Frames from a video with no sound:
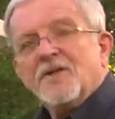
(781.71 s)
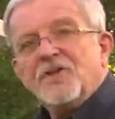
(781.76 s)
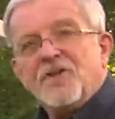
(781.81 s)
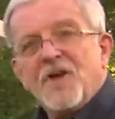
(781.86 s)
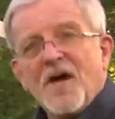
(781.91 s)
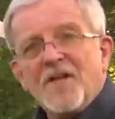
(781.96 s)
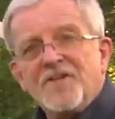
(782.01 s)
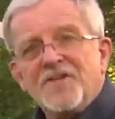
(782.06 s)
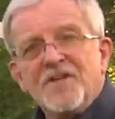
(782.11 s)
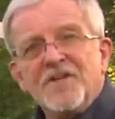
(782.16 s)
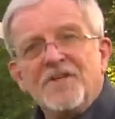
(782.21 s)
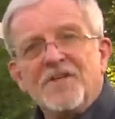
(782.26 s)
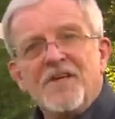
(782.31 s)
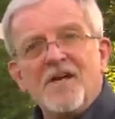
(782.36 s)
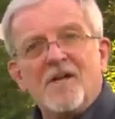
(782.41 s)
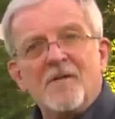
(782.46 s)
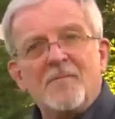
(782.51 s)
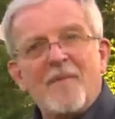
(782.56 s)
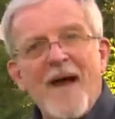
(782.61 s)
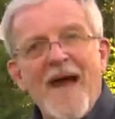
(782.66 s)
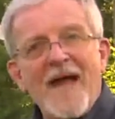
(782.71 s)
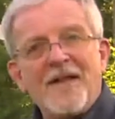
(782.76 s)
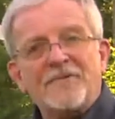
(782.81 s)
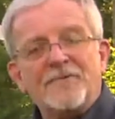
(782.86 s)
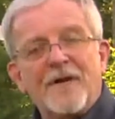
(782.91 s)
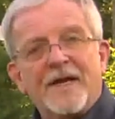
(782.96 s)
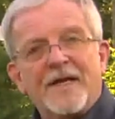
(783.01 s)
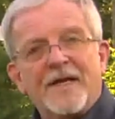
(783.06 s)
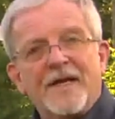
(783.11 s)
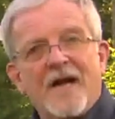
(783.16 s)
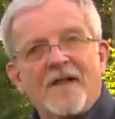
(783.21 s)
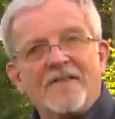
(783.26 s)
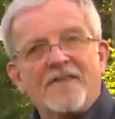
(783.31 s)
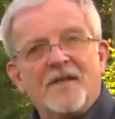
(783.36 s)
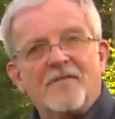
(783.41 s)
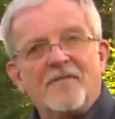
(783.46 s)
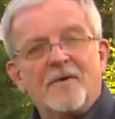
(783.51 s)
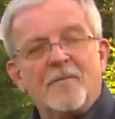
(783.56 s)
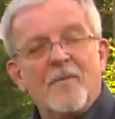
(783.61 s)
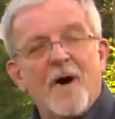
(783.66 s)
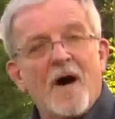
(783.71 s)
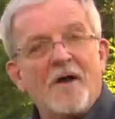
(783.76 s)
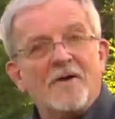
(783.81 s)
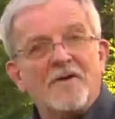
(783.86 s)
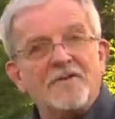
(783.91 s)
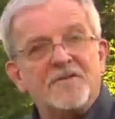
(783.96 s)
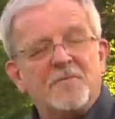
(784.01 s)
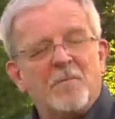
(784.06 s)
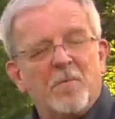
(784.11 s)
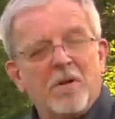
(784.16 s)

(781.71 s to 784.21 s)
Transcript: Judson Kilpatrick got the Vermonters'